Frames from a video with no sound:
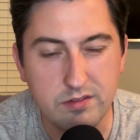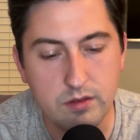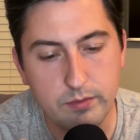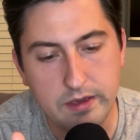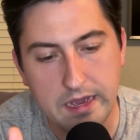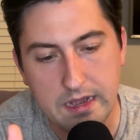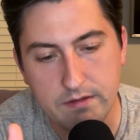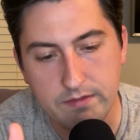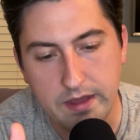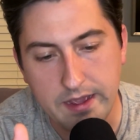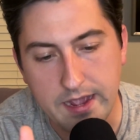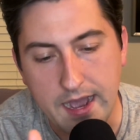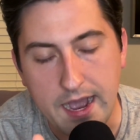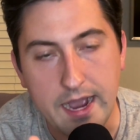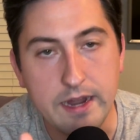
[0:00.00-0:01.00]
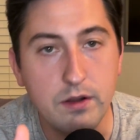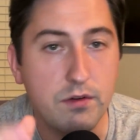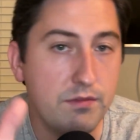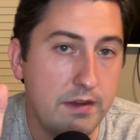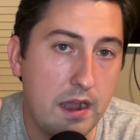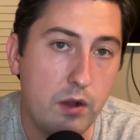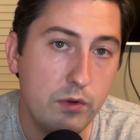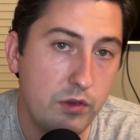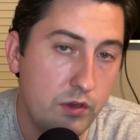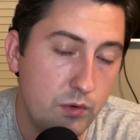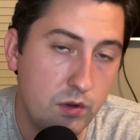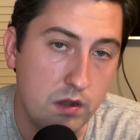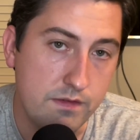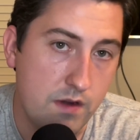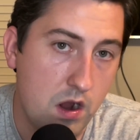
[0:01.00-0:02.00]
that we have a higher value
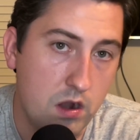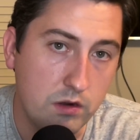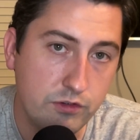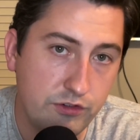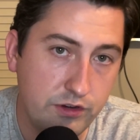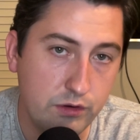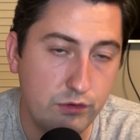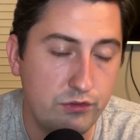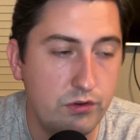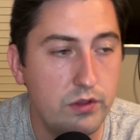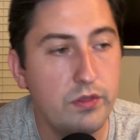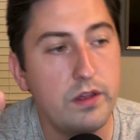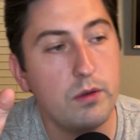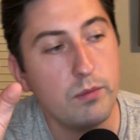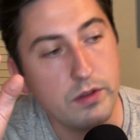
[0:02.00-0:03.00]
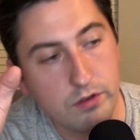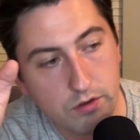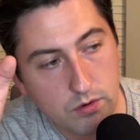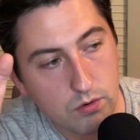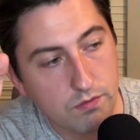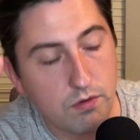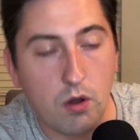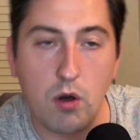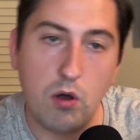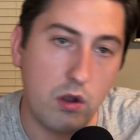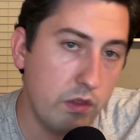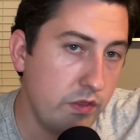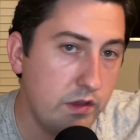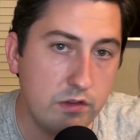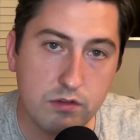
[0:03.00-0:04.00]
of our children than we do of all
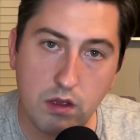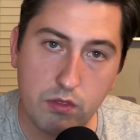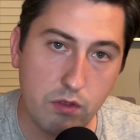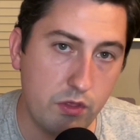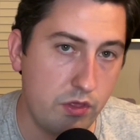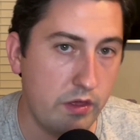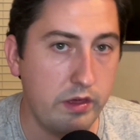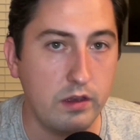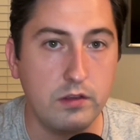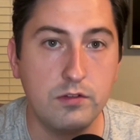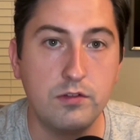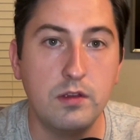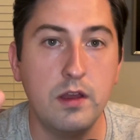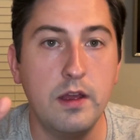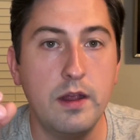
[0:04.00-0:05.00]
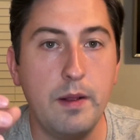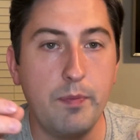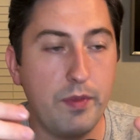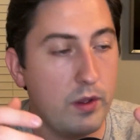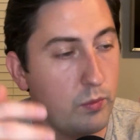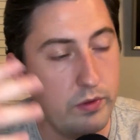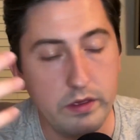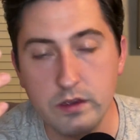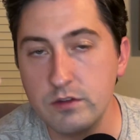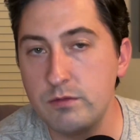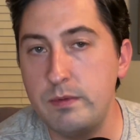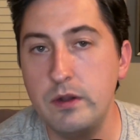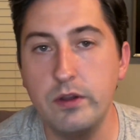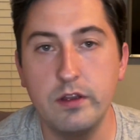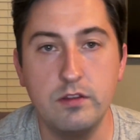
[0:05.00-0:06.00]
of these other things that we
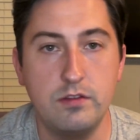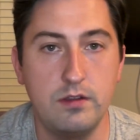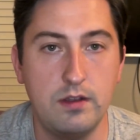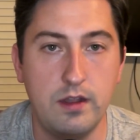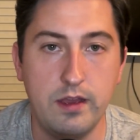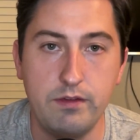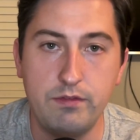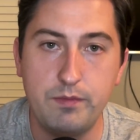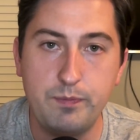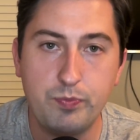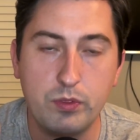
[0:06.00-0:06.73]
experience in life.